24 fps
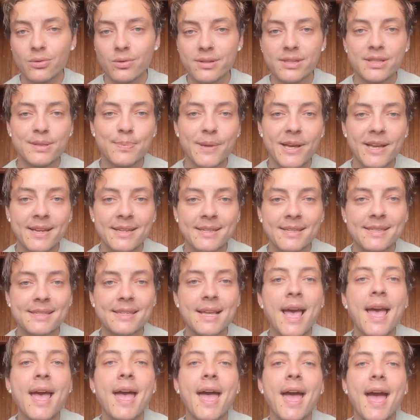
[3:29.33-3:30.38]

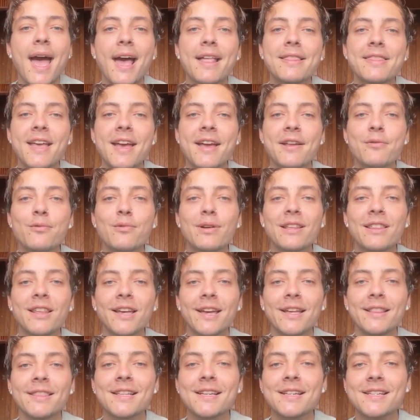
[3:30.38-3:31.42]
space. And then
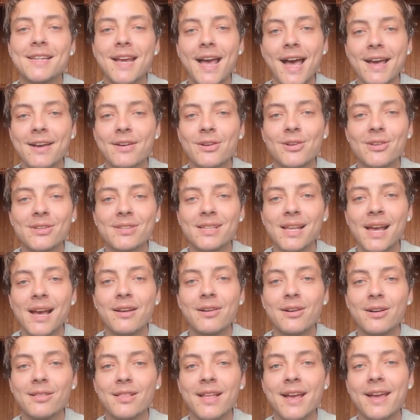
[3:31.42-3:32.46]
within the tiles
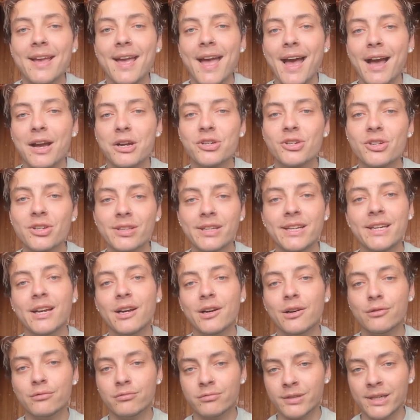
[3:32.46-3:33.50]
that are like actually
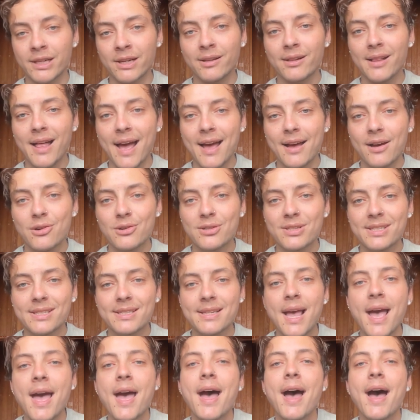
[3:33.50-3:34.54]
a real
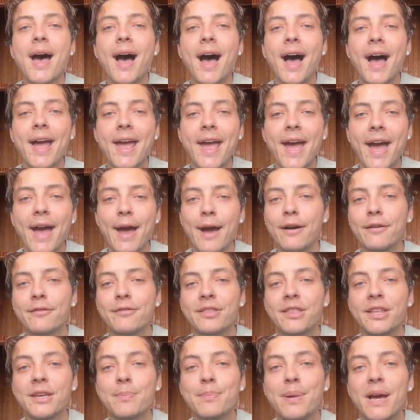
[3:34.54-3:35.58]
house, I
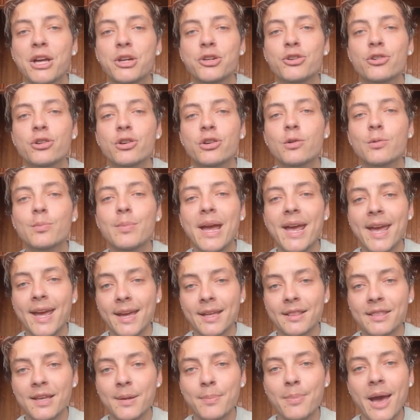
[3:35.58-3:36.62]
have the bedroom
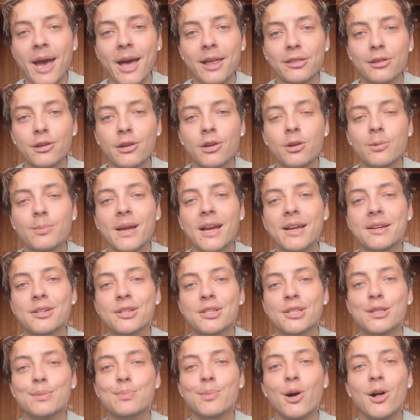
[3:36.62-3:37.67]
and the bathroom and
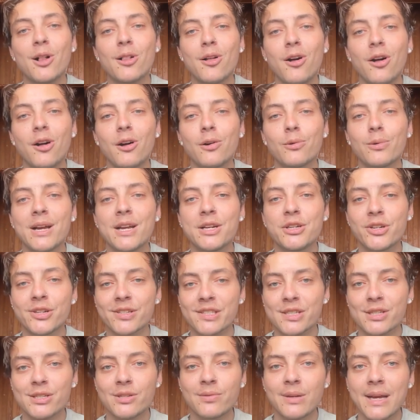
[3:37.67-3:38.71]
a small hallway
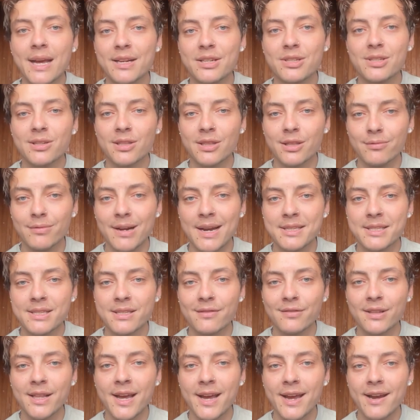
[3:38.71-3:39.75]
just to get to the
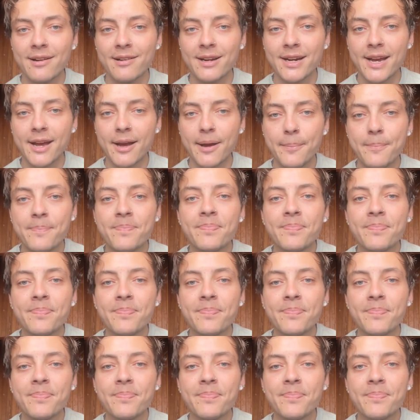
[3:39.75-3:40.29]
rest of the area.